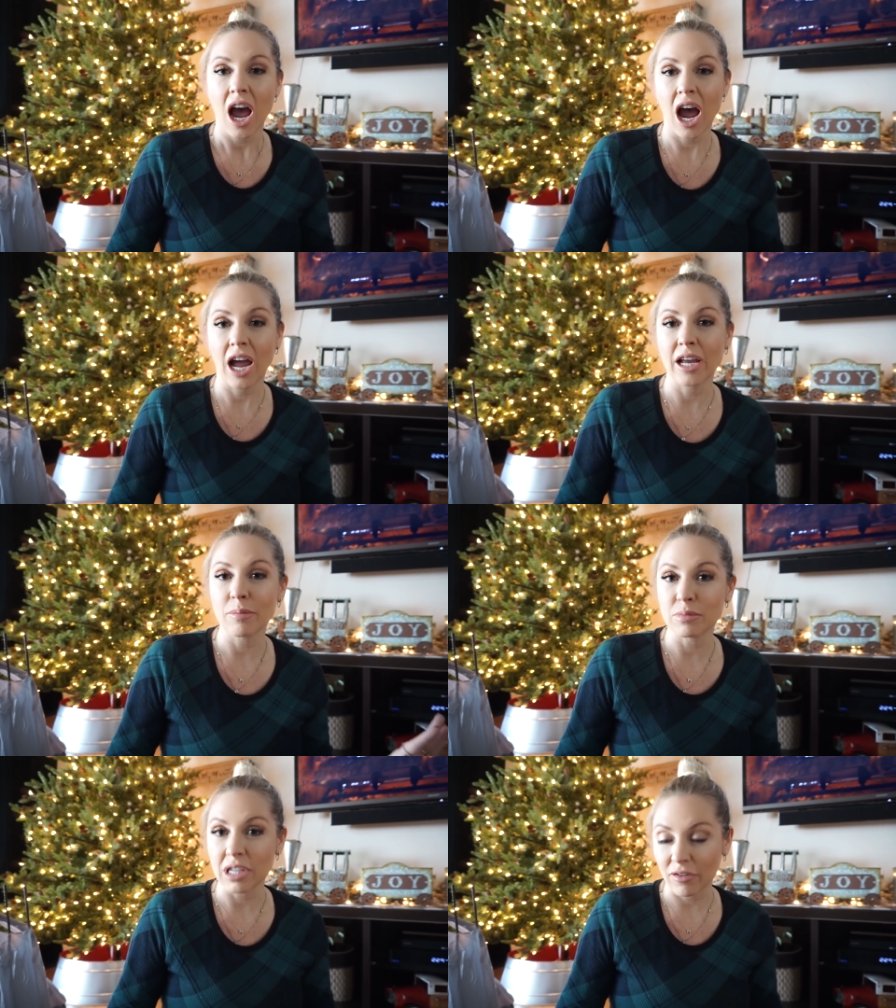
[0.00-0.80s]
I
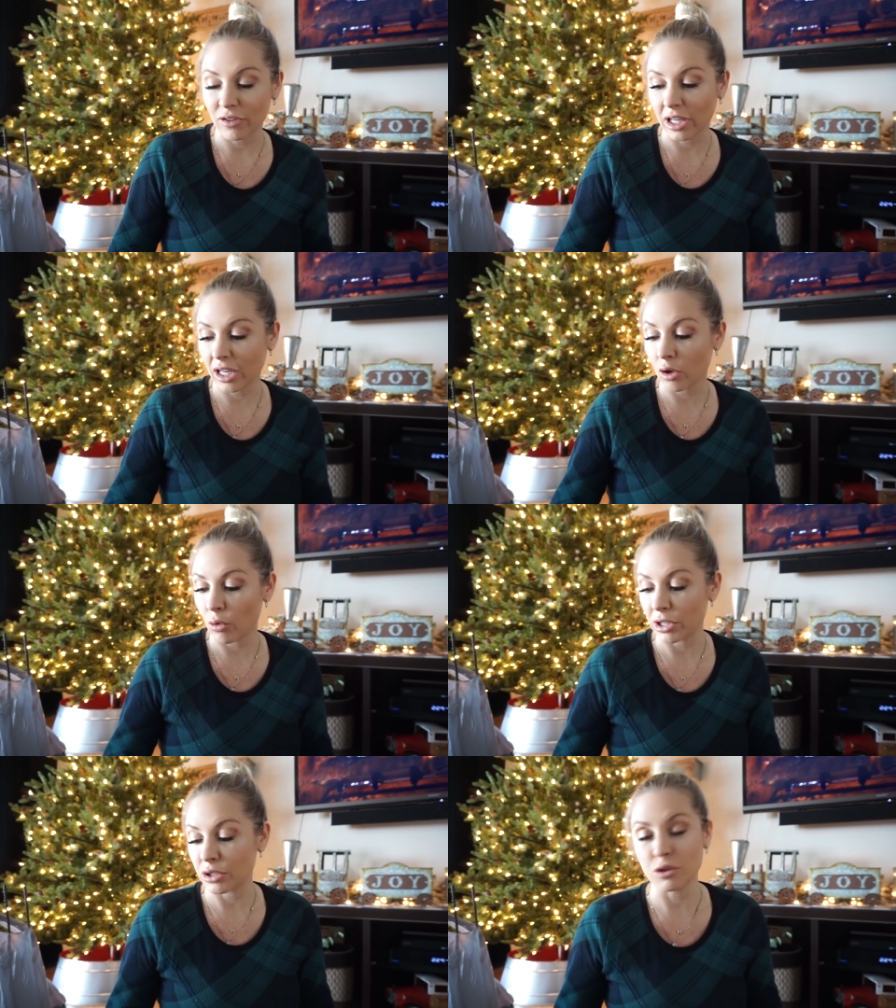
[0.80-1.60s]
am definitely
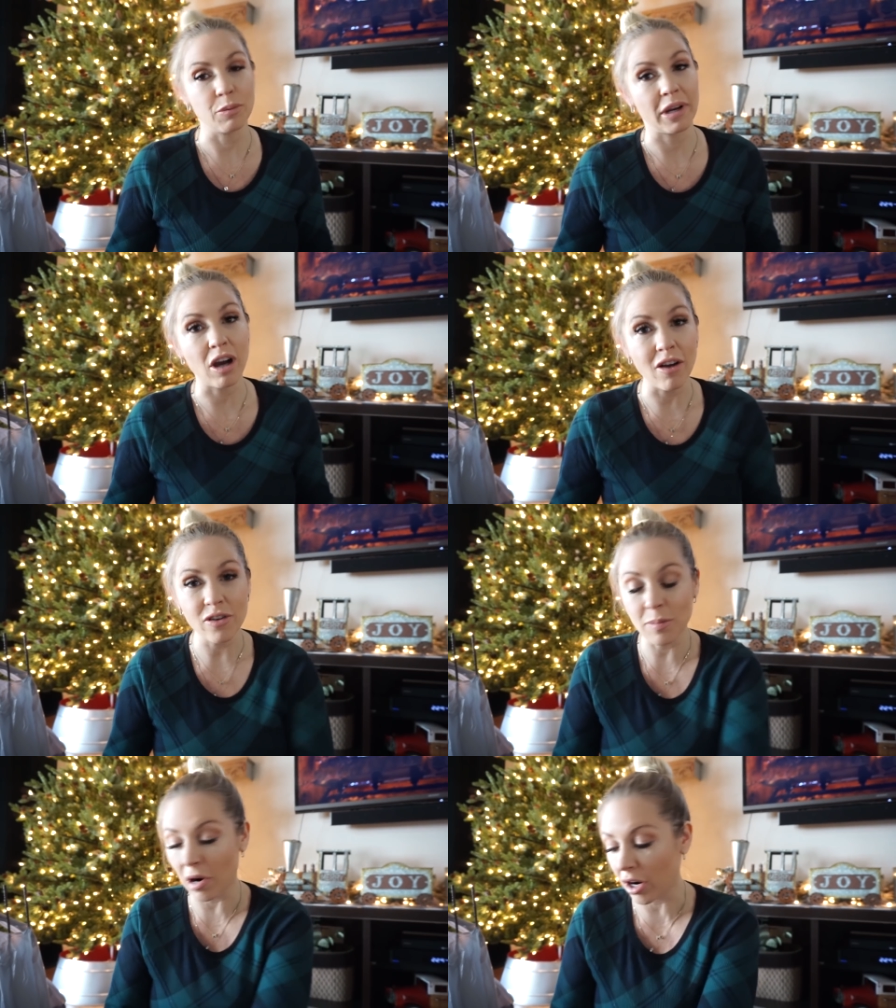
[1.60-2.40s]
going to do my
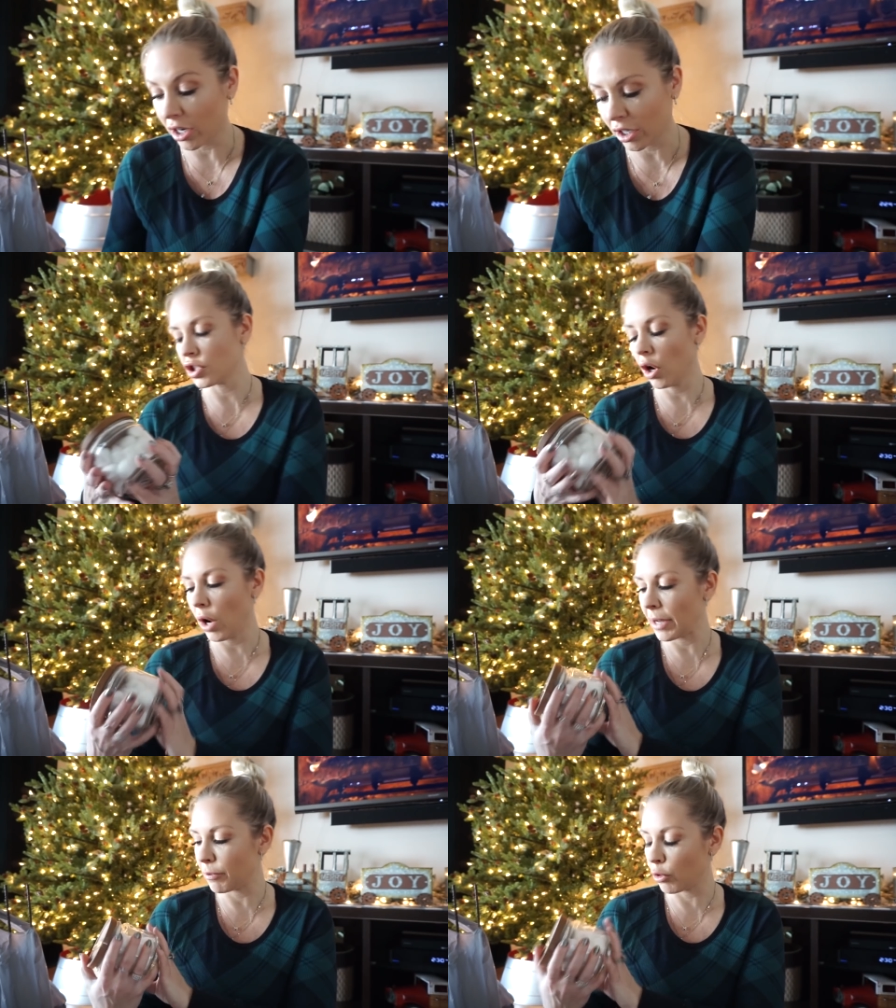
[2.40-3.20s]
coffee bar. So
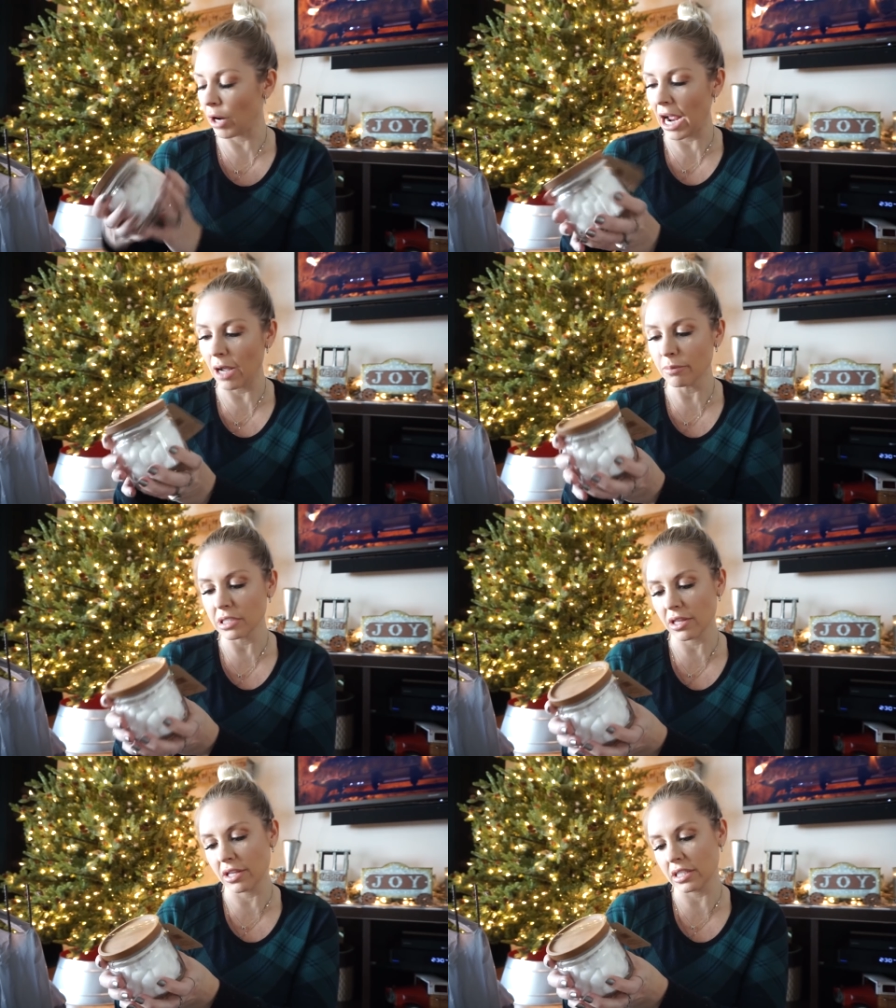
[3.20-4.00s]
I
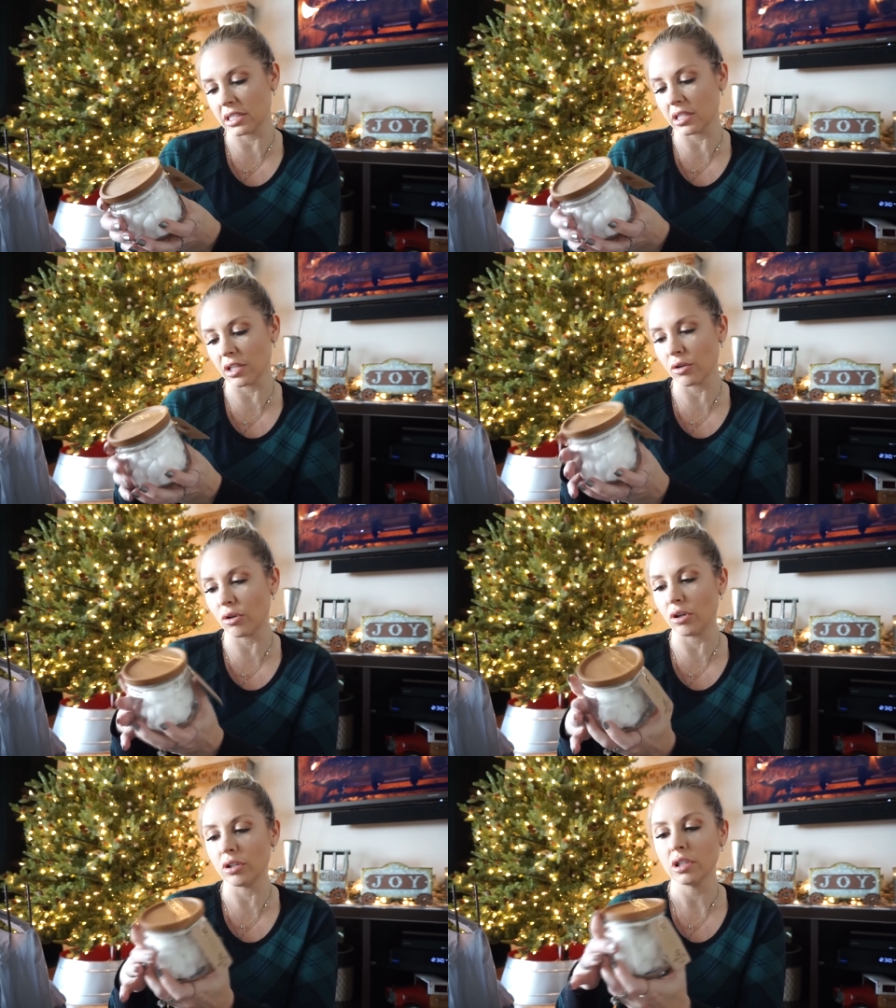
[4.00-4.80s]
grabbed this
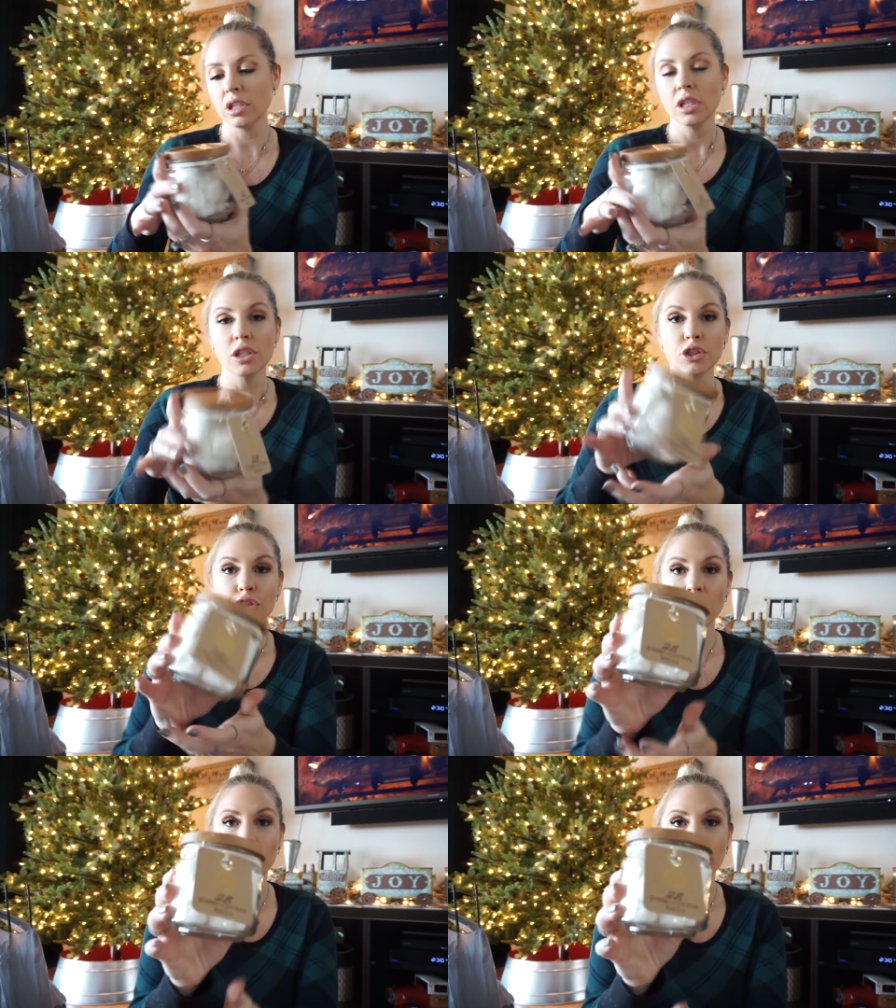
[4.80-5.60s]
little
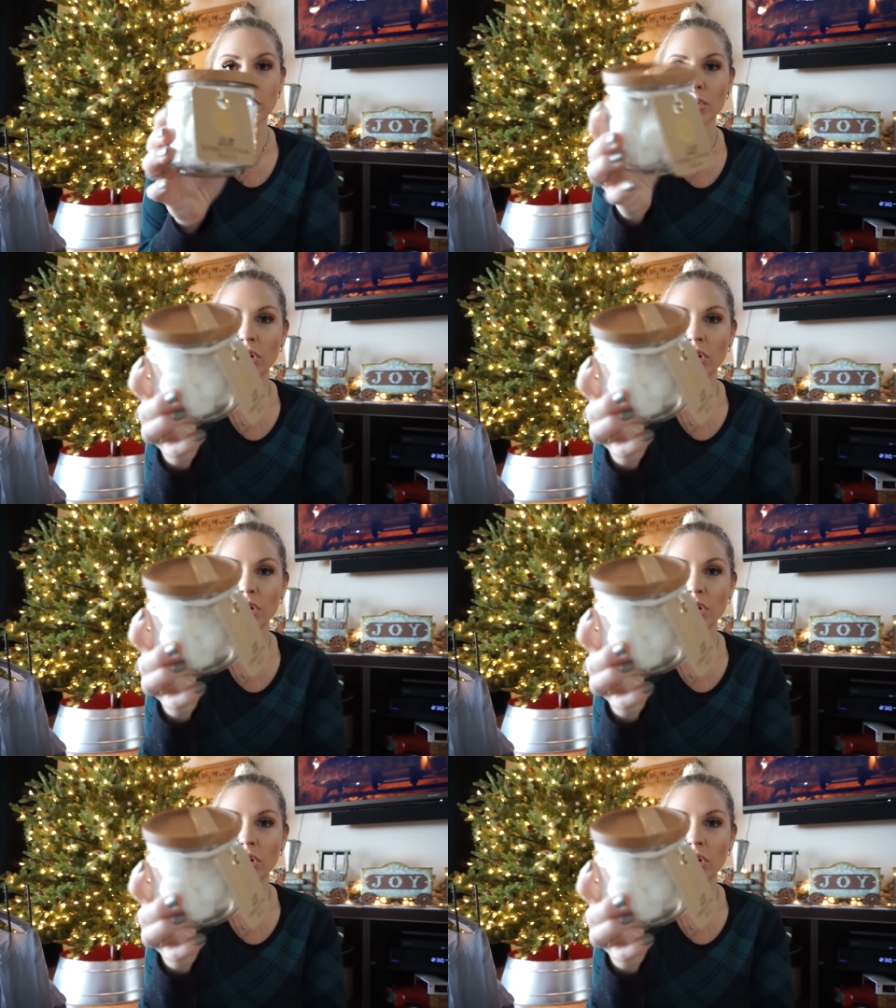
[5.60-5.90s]
jumbo